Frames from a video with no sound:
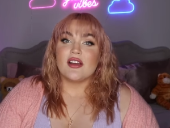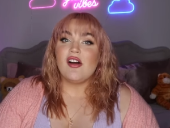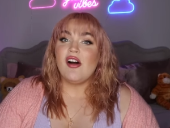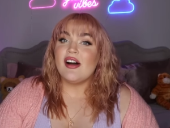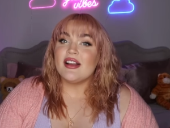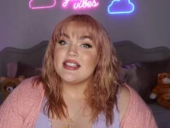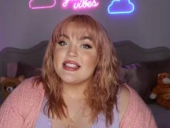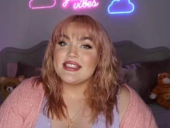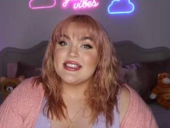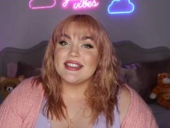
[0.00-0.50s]

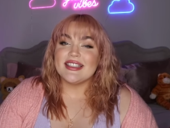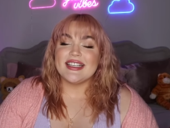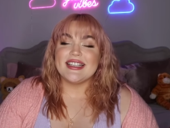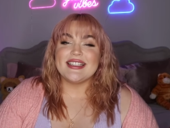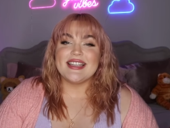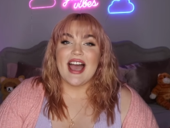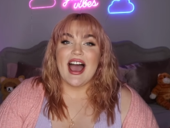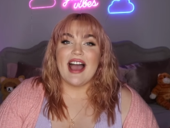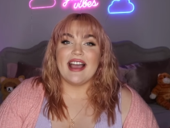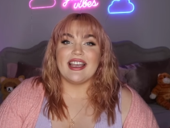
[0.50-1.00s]
constantly
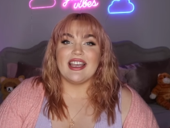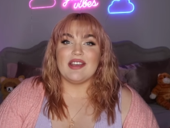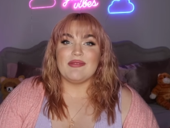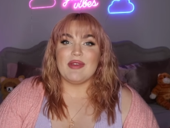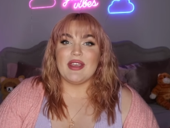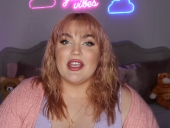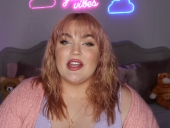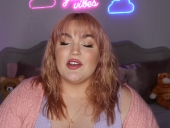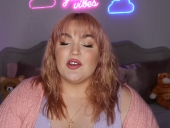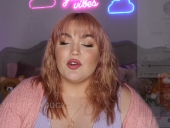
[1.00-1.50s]
tagging
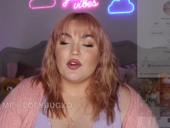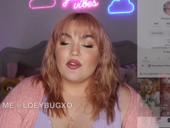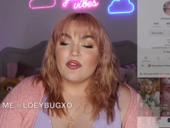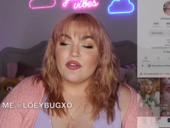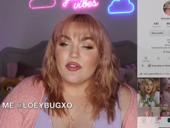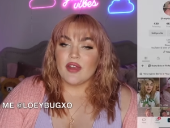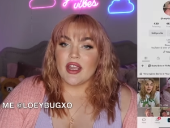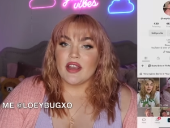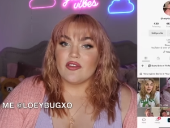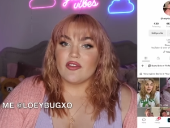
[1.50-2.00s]
me in your
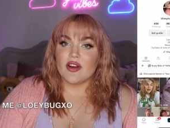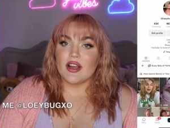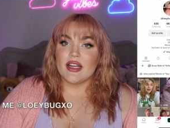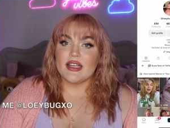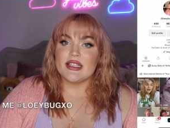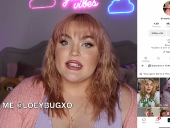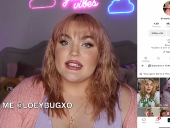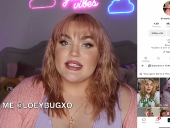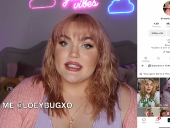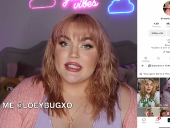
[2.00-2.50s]

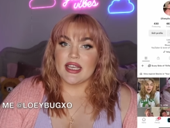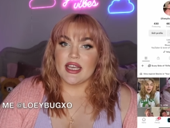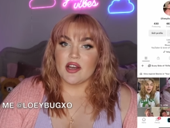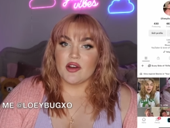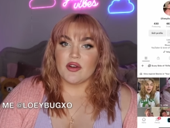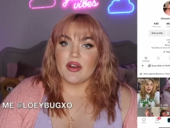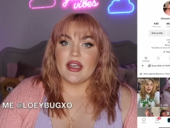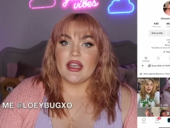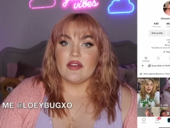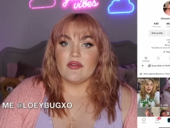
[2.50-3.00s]
favorite
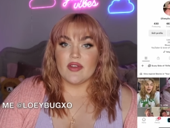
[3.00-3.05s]
scary